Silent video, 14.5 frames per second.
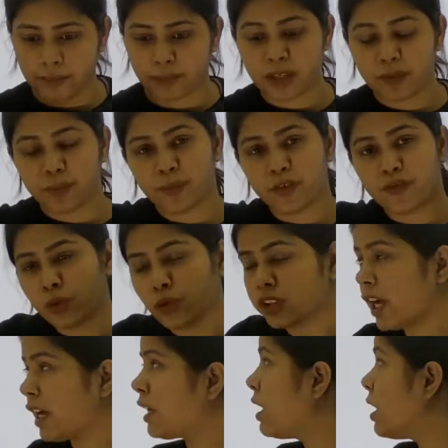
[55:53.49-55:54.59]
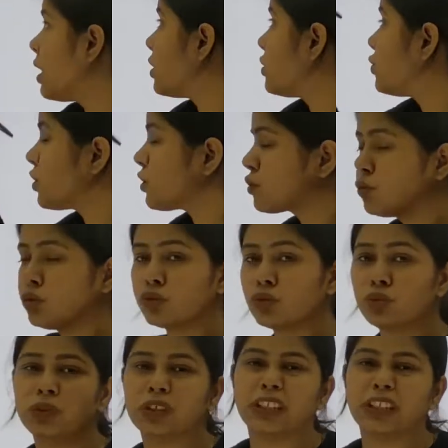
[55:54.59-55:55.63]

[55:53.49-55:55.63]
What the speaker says: But before that, just go through